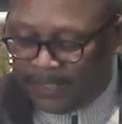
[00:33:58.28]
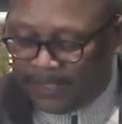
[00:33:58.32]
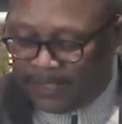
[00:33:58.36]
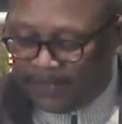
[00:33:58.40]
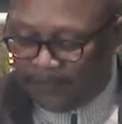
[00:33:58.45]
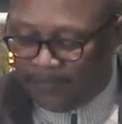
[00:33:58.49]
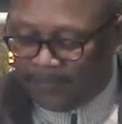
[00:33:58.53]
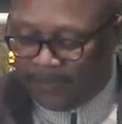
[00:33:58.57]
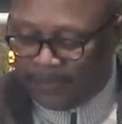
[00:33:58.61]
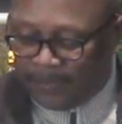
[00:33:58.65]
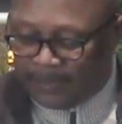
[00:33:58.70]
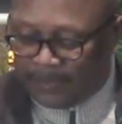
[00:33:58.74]

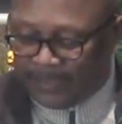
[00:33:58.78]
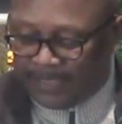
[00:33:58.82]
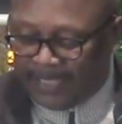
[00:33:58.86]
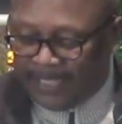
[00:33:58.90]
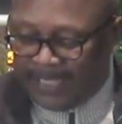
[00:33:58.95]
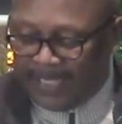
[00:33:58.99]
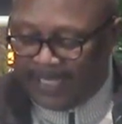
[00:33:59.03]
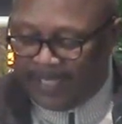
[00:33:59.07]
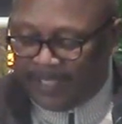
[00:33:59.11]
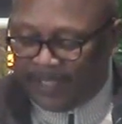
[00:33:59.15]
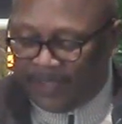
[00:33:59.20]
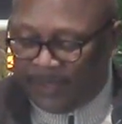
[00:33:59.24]
Verse
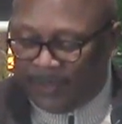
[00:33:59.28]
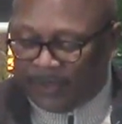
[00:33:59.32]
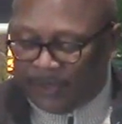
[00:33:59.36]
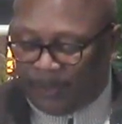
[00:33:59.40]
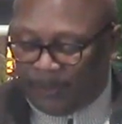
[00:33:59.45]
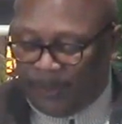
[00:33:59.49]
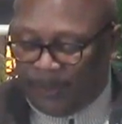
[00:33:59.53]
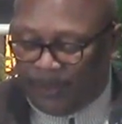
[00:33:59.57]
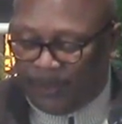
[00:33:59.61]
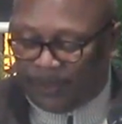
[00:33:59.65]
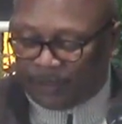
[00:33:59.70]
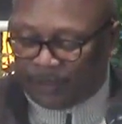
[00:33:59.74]
8, notice
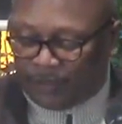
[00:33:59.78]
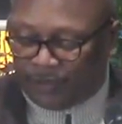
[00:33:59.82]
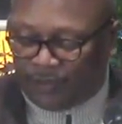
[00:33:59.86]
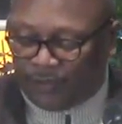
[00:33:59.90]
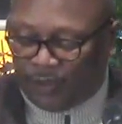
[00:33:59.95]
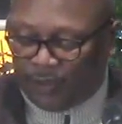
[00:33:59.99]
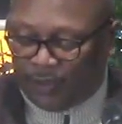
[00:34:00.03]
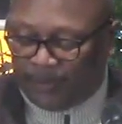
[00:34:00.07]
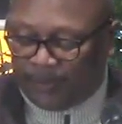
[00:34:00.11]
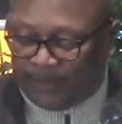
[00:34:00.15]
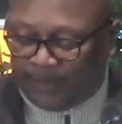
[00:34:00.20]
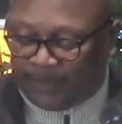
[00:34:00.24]
Paul's
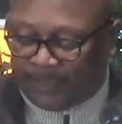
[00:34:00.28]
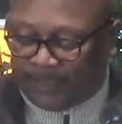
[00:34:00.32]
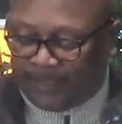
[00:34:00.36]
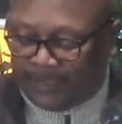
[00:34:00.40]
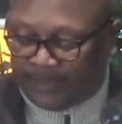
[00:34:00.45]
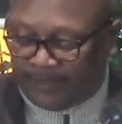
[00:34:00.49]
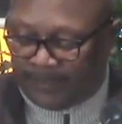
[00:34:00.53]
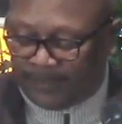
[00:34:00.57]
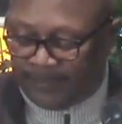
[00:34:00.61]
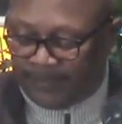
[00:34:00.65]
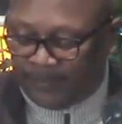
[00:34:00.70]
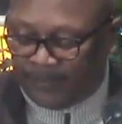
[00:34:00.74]
verbiage here.
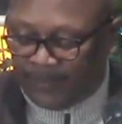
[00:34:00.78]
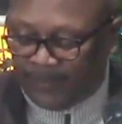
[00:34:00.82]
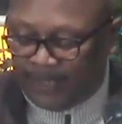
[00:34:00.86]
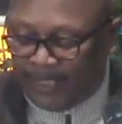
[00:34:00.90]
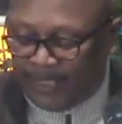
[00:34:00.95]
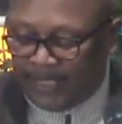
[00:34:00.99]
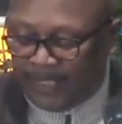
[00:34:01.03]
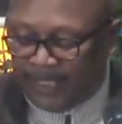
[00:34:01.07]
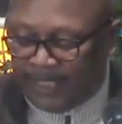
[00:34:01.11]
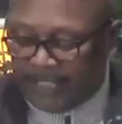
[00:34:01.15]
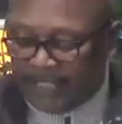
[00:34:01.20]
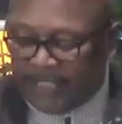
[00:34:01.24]

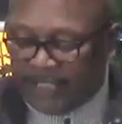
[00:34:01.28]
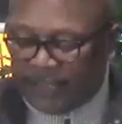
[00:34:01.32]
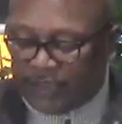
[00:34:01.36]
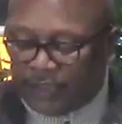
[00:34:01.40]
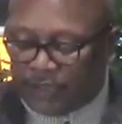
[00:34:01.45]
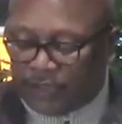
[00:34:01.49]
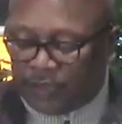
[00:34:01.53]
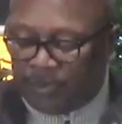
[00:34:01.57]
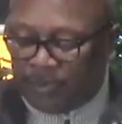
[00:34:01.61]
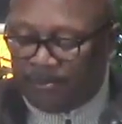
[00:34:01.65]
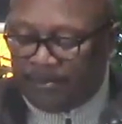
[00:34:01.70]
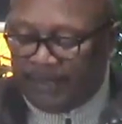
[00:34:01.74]

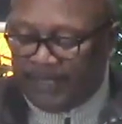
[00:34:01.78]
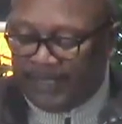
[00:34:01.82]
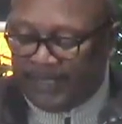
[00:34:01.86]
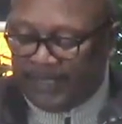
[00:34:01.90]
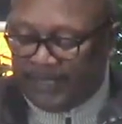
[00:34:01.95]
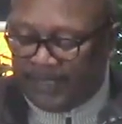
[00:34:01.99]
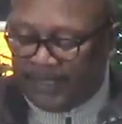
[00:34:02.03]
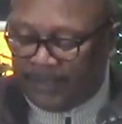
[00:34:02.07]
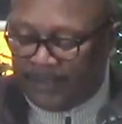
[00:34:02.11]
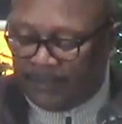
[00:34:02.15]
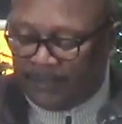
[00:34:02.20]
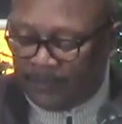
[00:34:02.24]
Unto
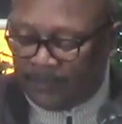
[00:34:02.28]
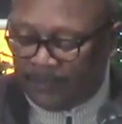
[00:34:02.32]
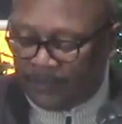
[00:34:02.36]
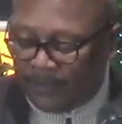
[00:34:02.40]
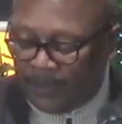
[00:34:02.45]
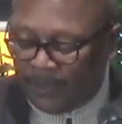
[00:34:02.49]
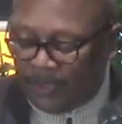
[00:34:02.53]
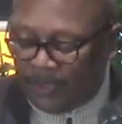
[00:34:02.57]
me,